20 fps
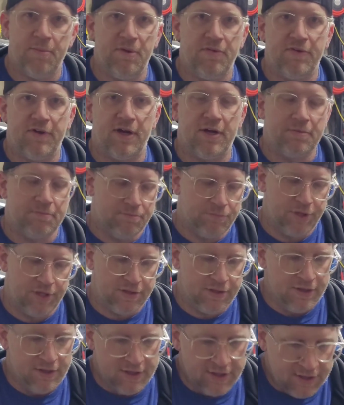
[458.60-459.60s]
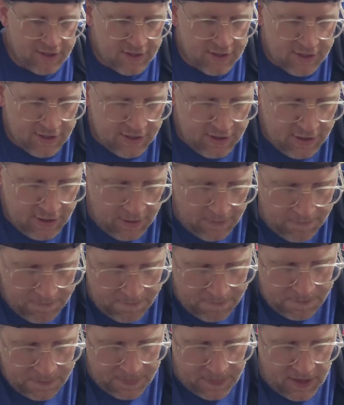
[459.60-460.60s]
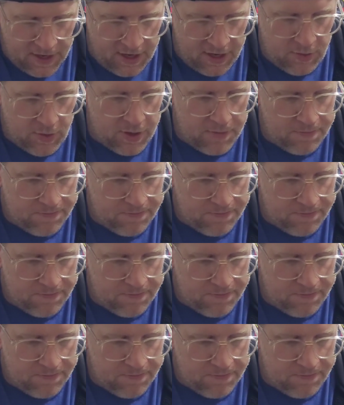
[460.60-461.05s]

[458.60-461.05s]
be fine. But anyway,